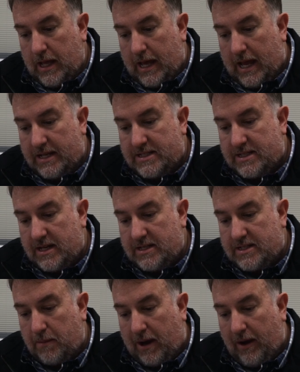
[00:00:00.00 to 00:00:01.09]
it
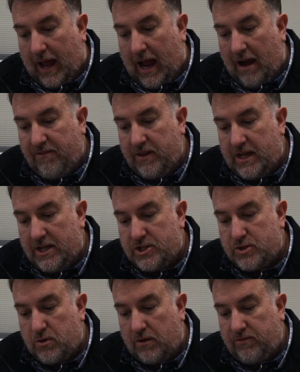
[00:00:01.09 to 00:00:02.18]
says about half of the
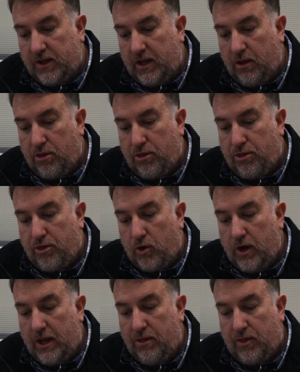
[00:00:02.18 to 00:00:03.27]
nation's roughly
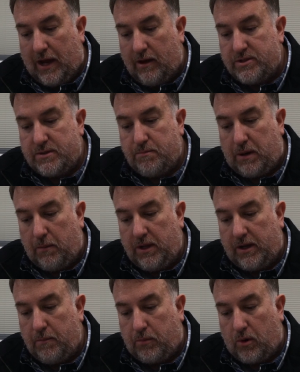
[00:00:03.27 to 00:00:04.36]
30,000
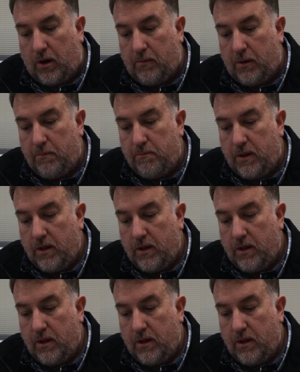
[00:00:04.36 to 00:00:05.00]
public primary